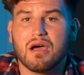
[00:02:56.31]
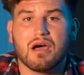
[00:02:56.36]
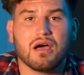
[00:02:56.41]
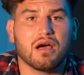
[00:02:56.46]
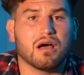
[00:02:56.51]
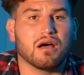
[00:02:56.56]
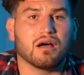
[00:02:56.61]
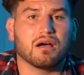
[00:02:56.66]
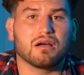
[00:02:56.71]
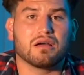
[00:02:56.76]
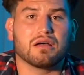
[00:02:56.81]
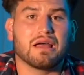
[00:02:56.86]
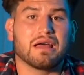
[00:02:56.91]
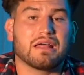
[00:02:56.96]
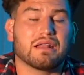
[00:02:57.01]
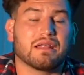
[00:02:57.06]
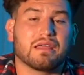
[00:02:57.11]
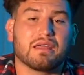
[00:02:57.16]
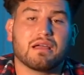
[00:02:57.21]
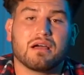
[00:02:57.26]
at
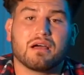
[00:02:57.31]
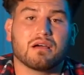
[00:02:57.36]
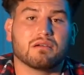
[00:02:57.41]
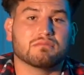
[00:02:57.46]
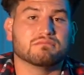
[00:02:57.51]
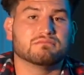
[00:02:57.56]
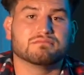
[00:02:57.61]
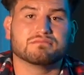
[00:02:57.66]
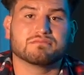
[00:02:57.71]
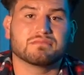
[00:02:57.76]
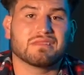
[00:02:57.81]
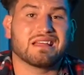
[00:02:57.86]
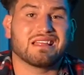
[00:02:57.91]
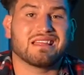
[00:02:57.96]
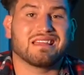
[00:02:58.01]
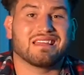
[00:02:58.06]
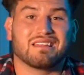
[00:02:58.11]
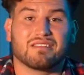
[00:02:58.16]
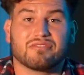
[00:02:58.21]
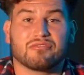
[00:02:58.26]

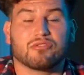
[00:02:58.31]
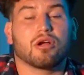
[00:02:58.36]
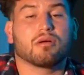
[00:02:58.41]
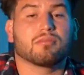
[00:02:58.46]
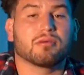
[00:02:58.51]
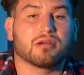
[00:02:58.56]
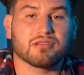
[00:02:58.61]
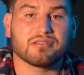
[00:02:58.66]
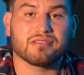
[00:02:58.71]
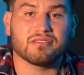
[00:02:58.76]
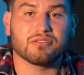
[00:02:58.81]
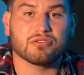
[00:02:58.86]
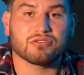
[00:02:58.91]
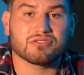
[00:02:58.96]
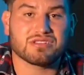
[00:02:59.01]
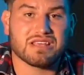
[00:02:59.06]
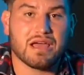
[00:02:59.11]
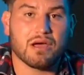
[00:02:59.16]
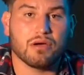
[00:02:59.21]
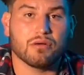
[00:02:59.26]
a Starbucks in your
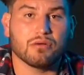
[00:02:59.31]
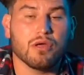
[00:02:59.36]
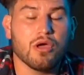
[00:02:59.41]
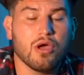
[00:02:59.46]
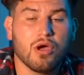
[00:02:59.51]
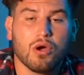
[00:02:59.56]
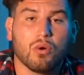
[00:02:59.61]
town.